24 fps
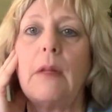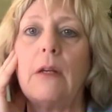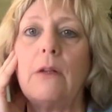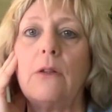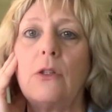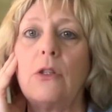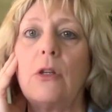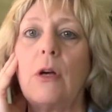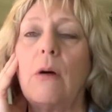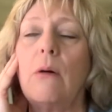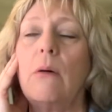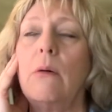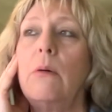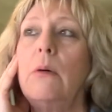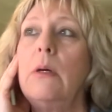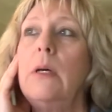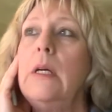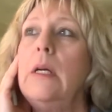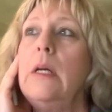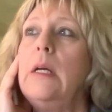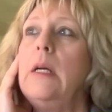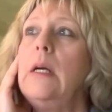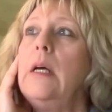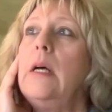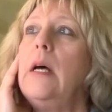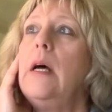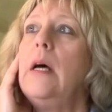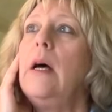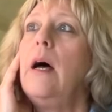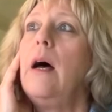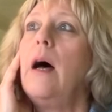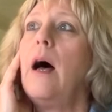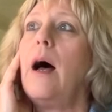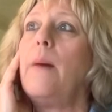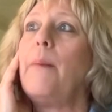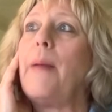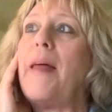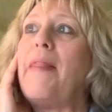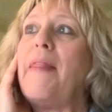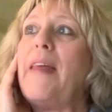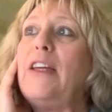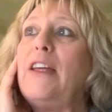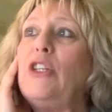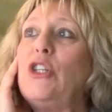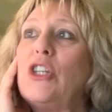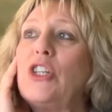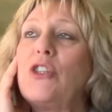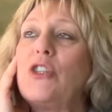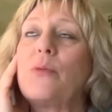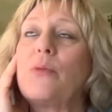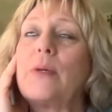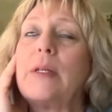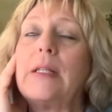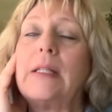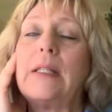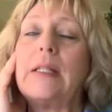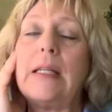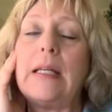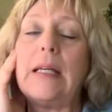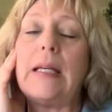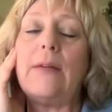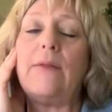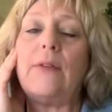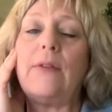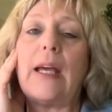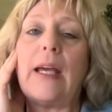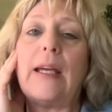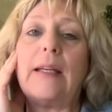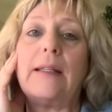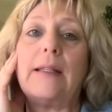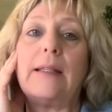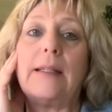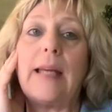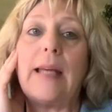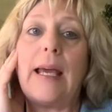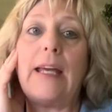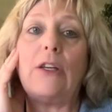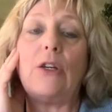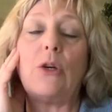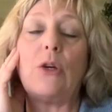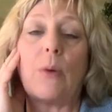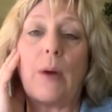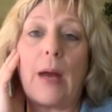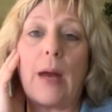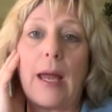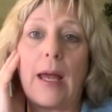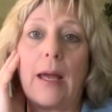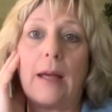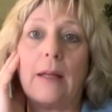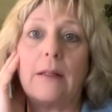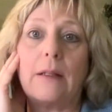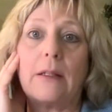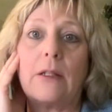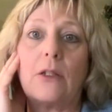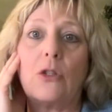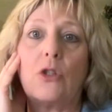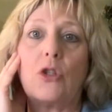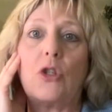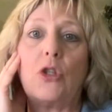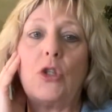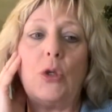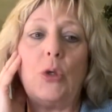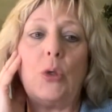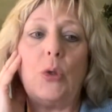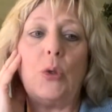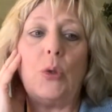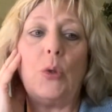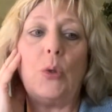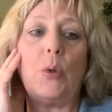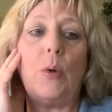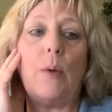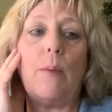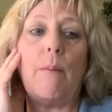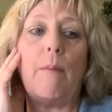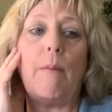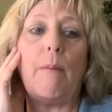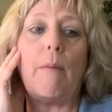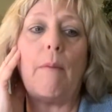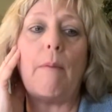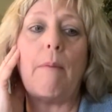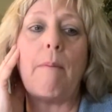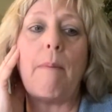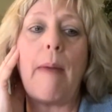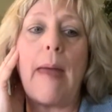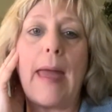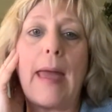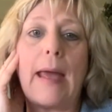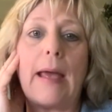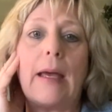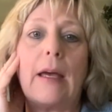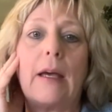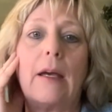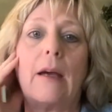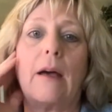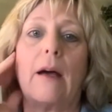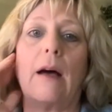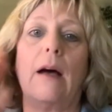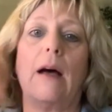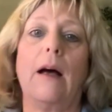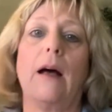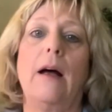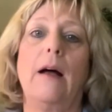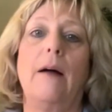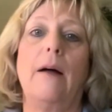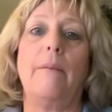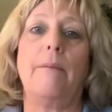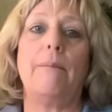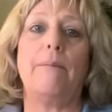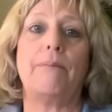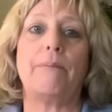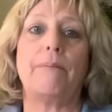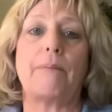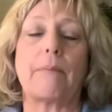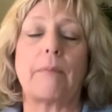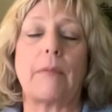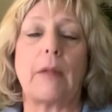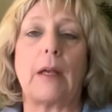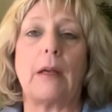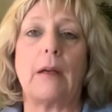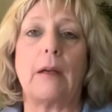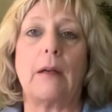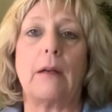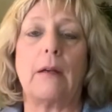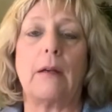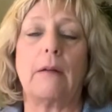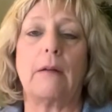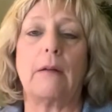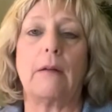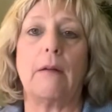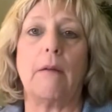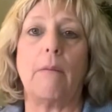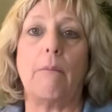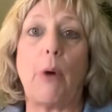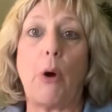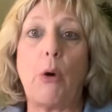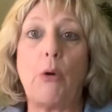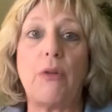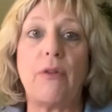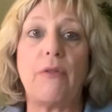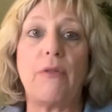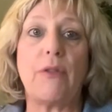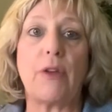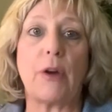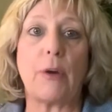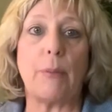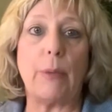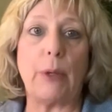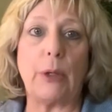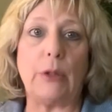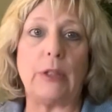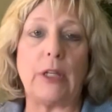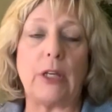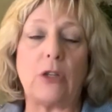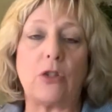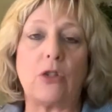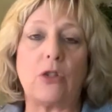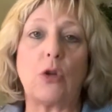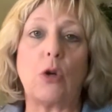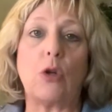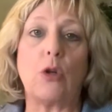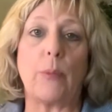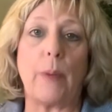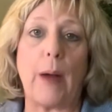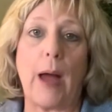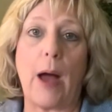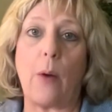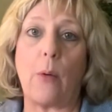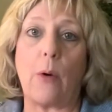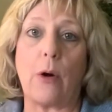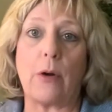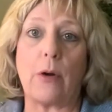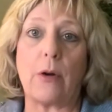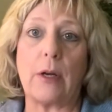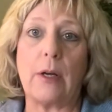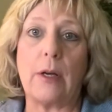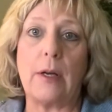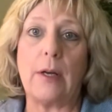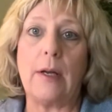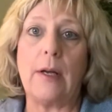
So, and they just received a state grant to make both of their buildings solar powered.